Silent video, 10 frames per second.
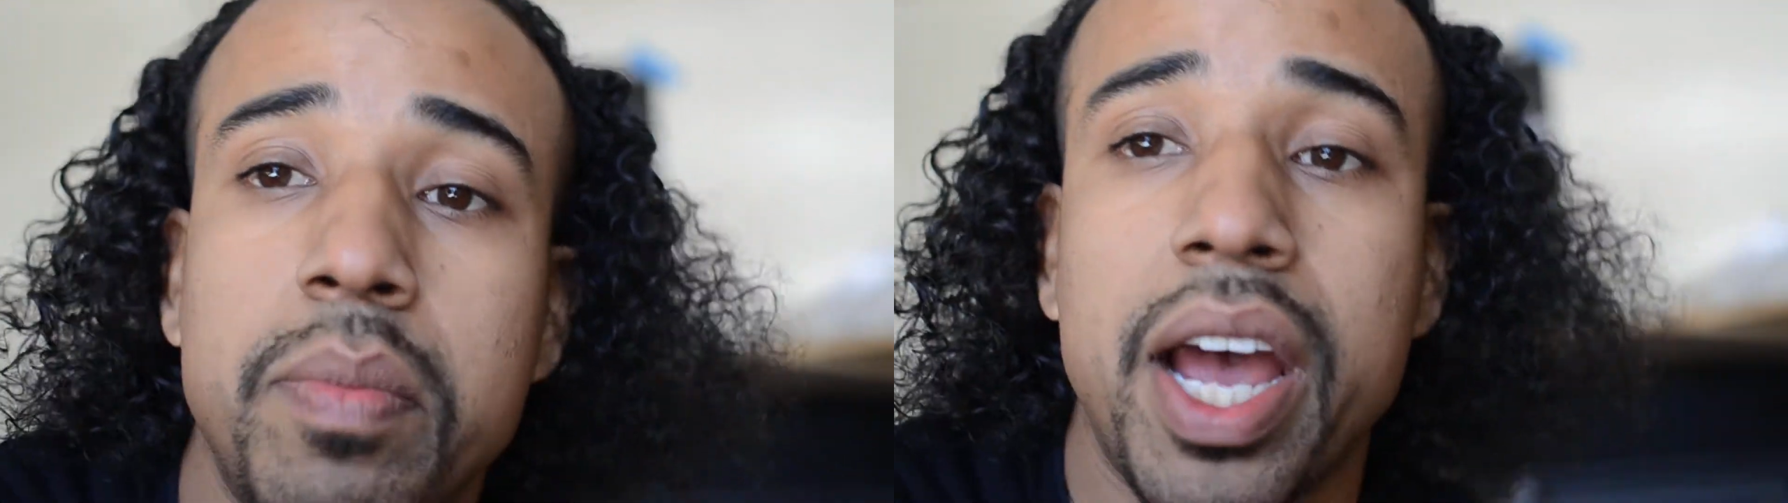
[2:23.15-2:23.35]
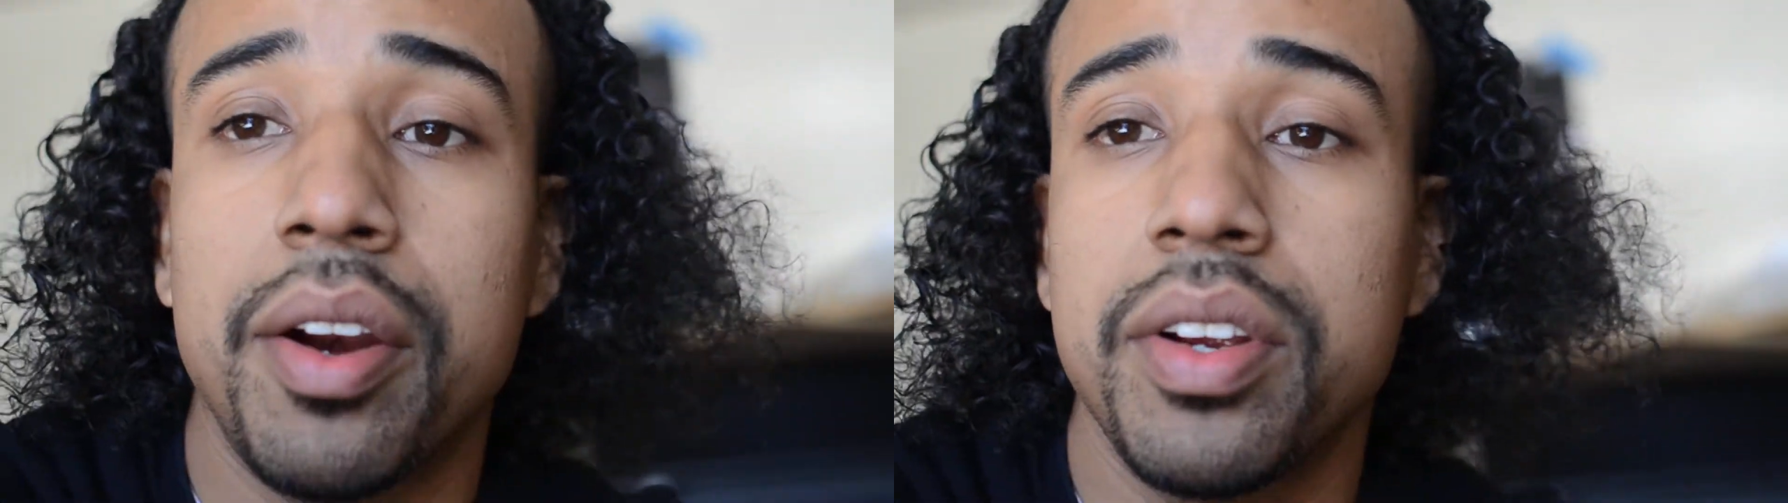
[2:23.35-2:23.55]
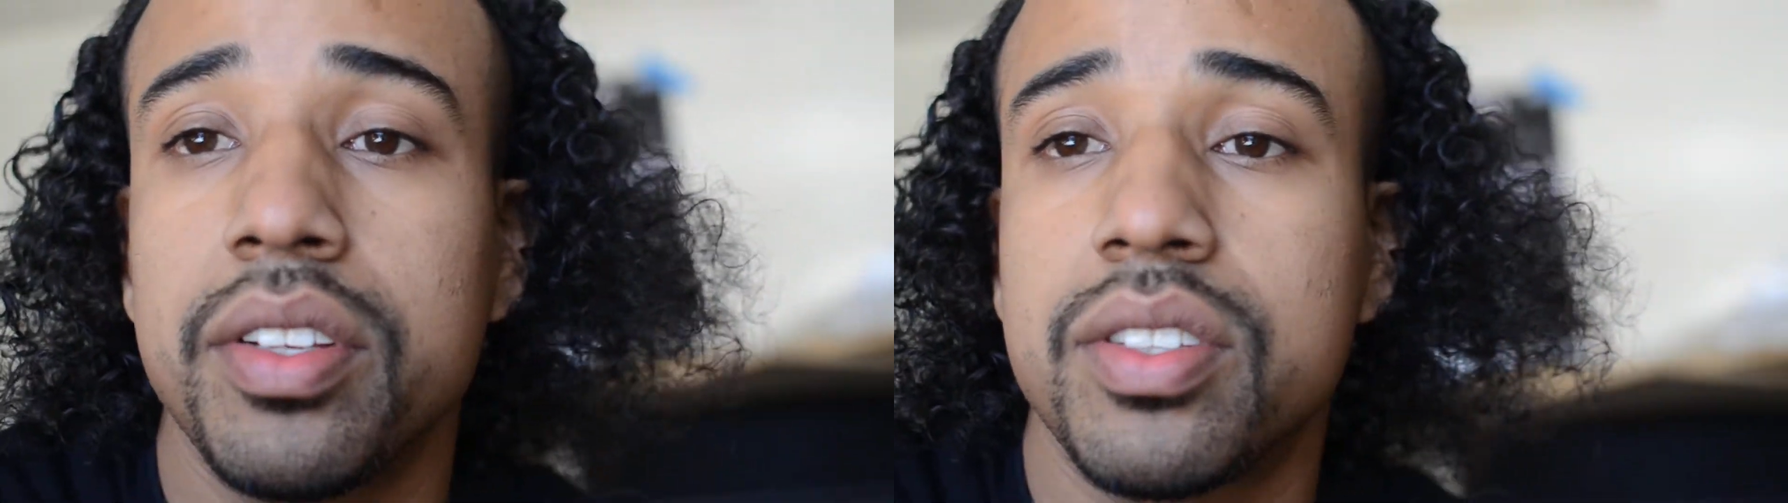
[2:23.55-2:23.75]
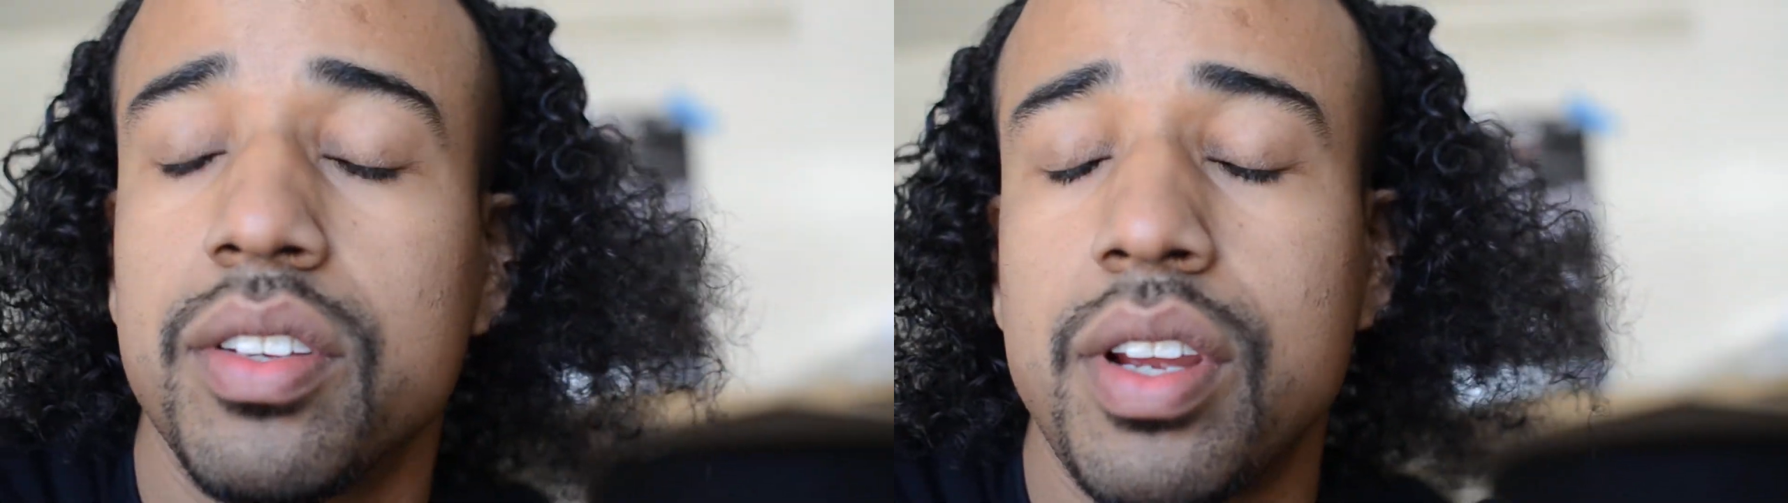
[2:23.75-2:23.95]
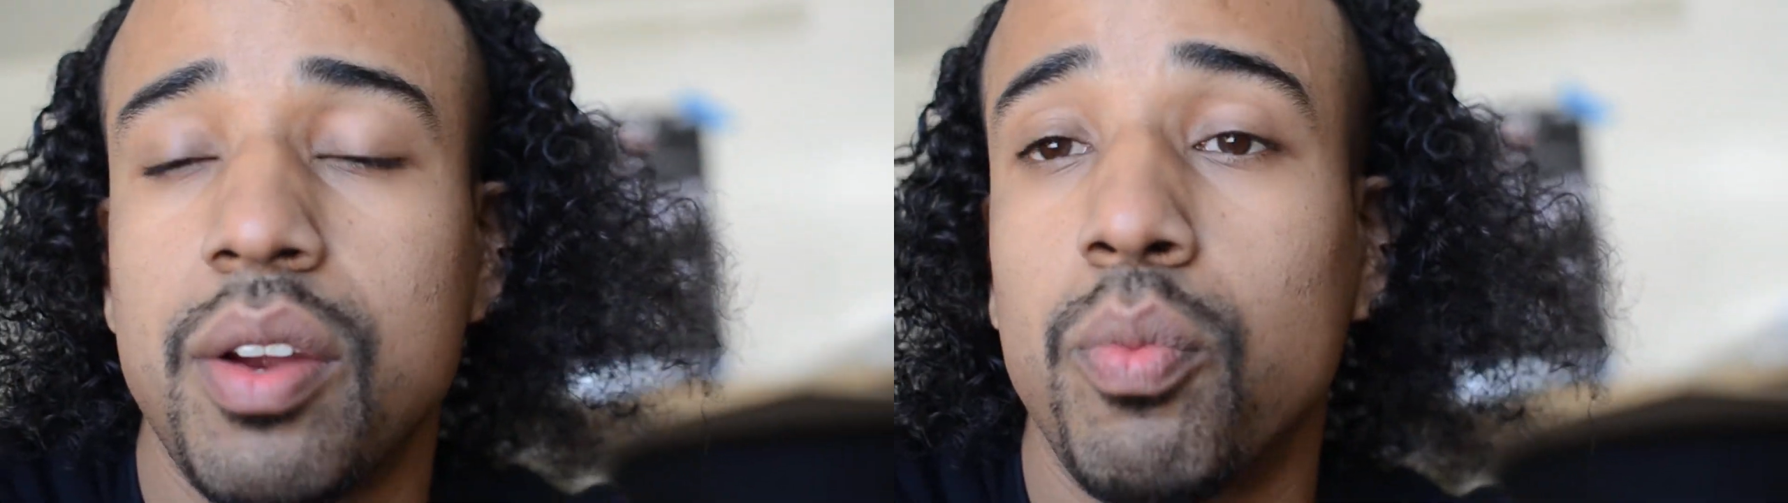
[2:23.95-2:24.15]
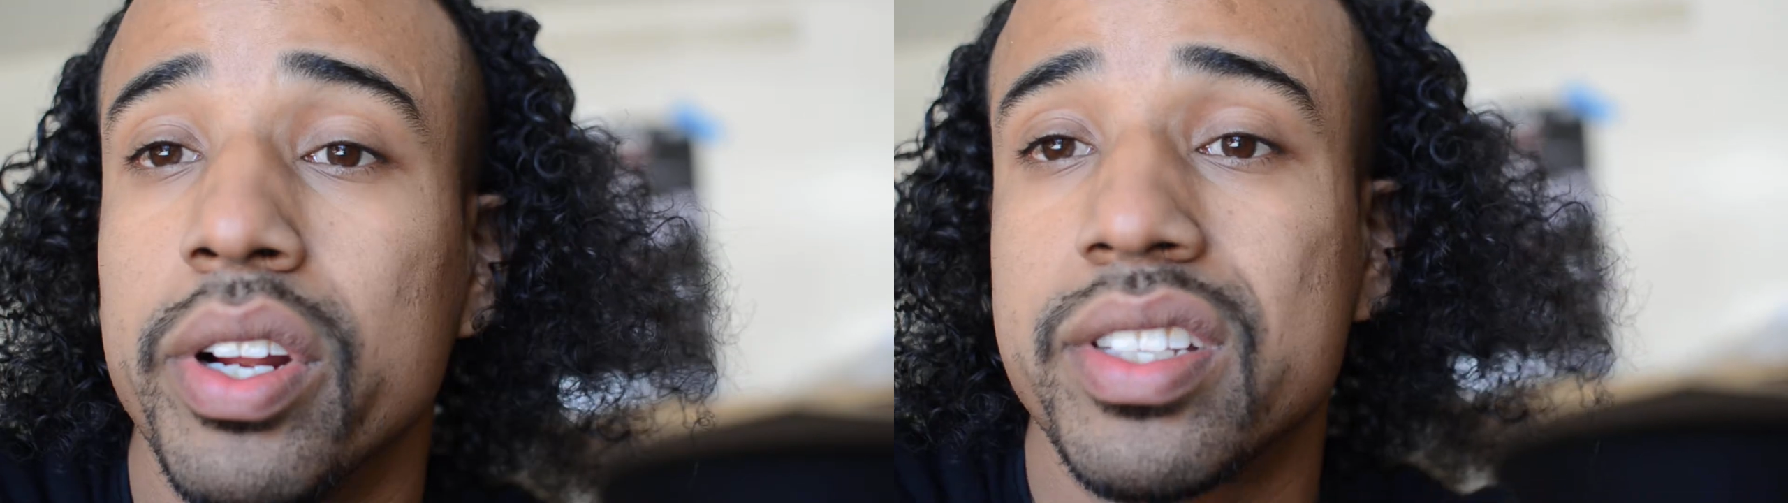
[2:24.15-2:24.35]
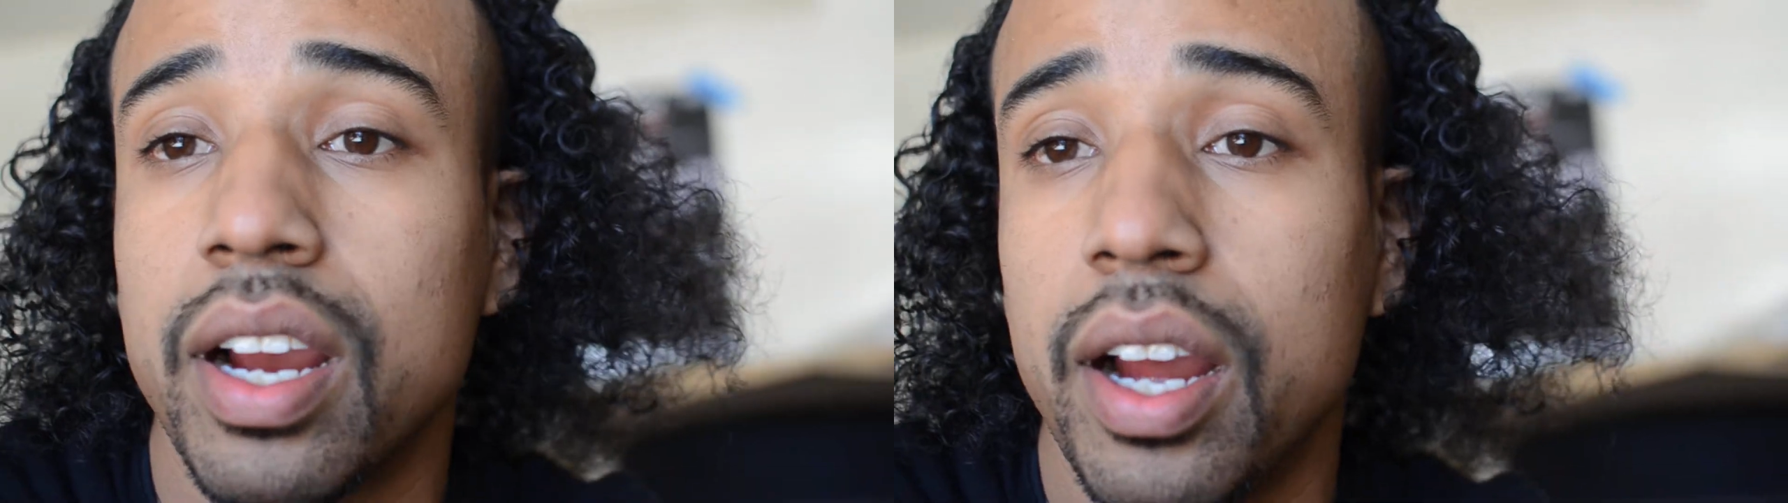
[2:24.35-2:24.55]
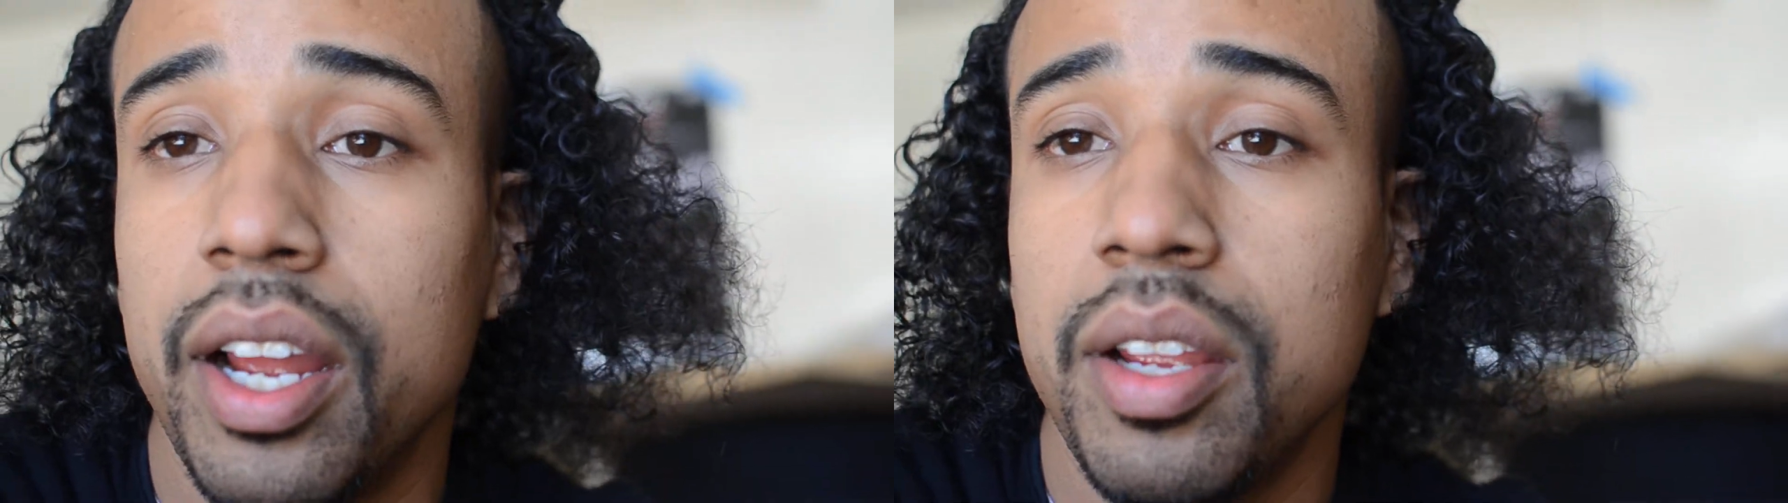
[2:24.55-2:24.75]
batteries at one
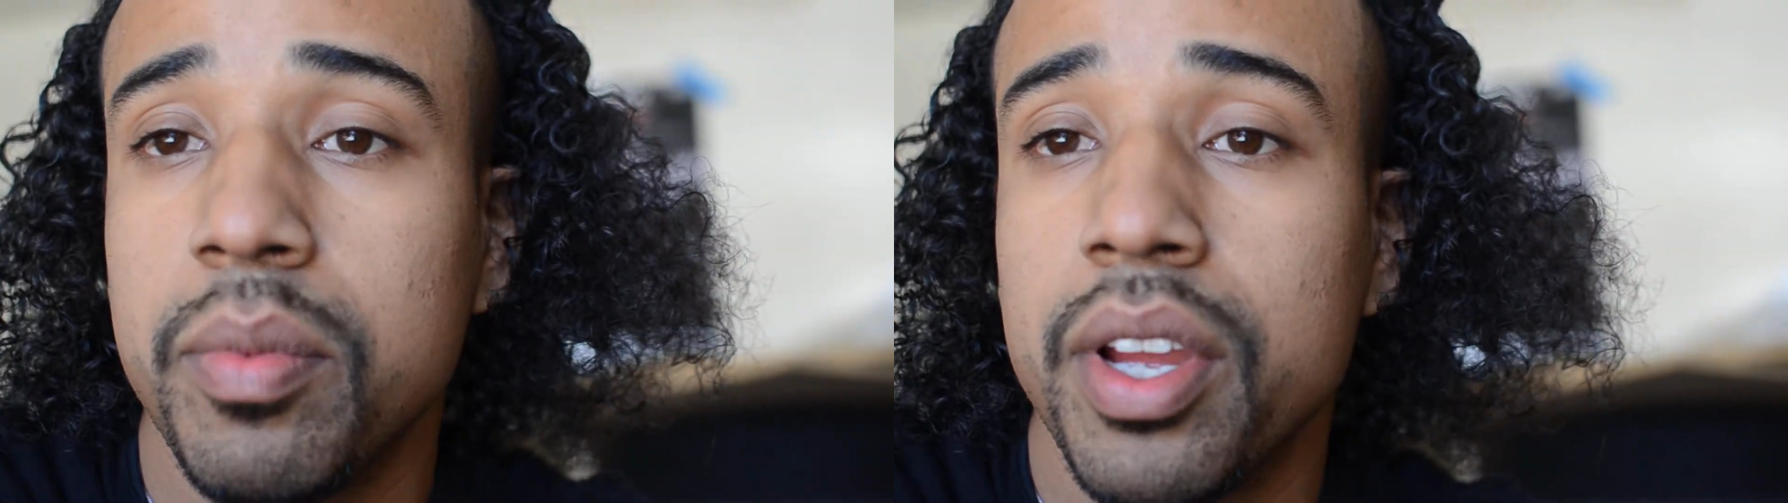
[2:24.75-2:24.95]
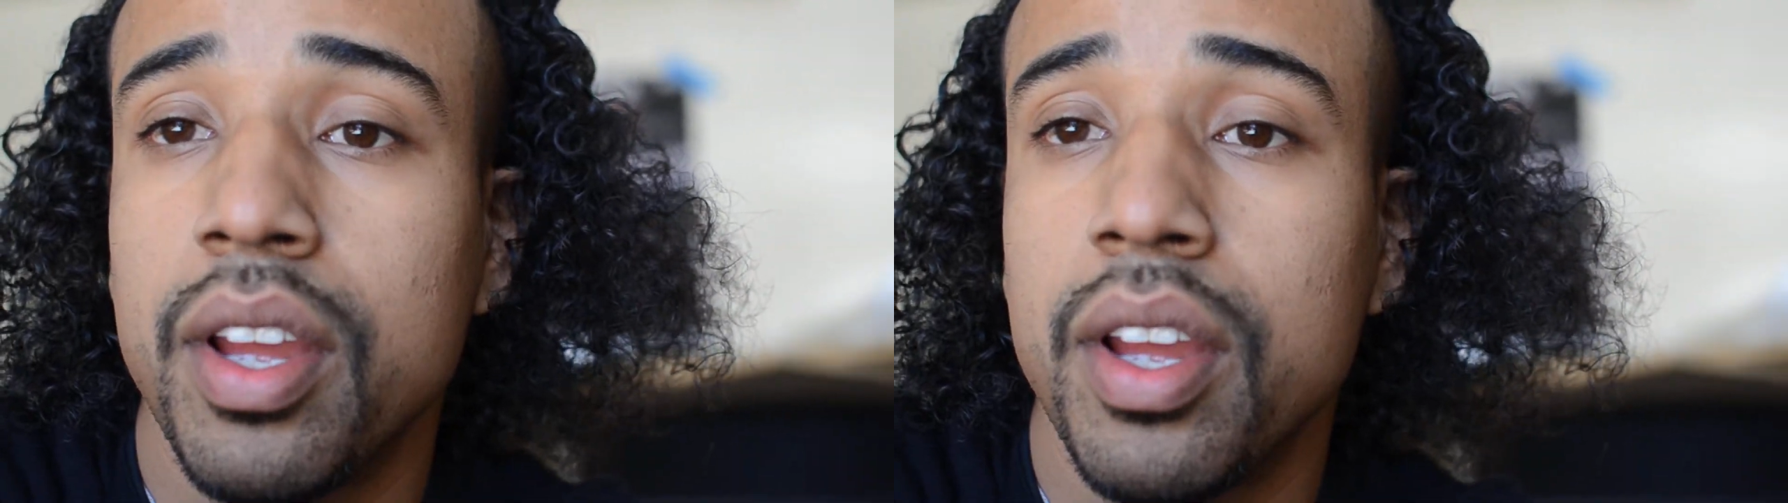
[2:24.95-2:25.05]
time